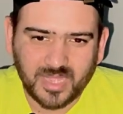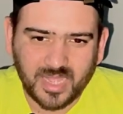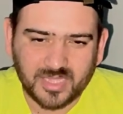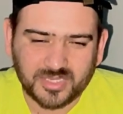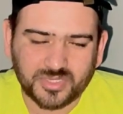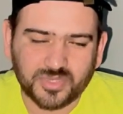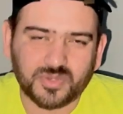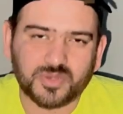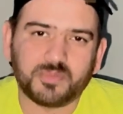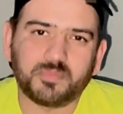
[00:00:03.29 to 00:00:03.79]
I
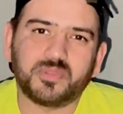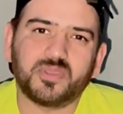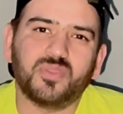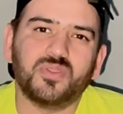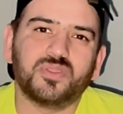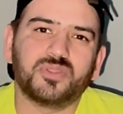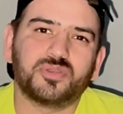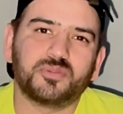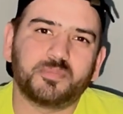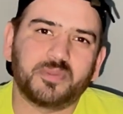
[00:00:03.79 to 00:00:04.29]
shouldn't be
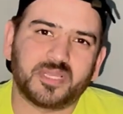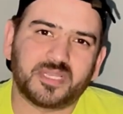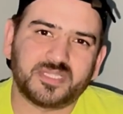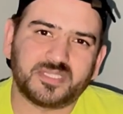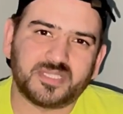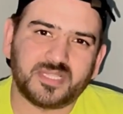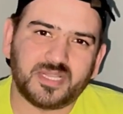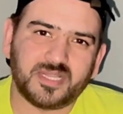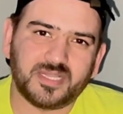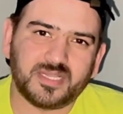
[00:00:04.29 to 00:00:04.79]
going to
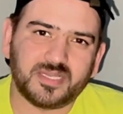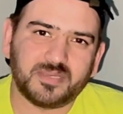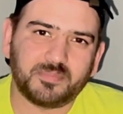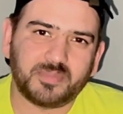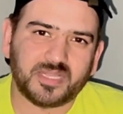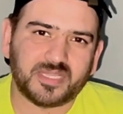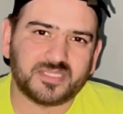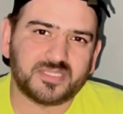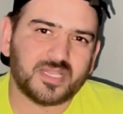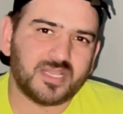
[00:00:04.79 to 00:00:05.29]
Pakistan,
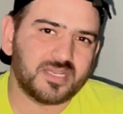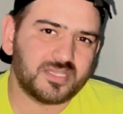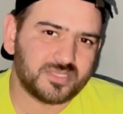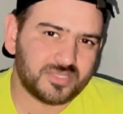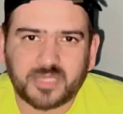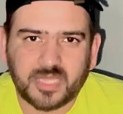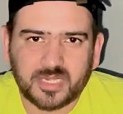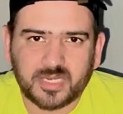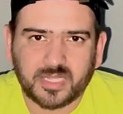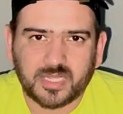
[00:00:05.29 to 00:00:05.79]
Pakistan
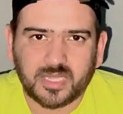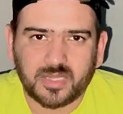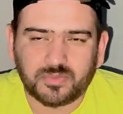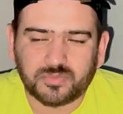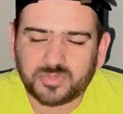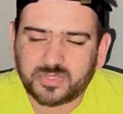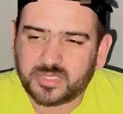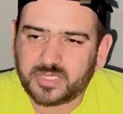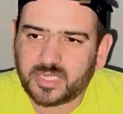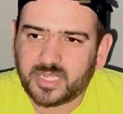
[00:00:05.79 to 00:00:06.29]
of that
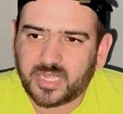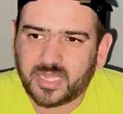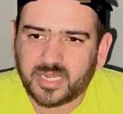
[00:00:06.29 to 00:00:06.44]
account,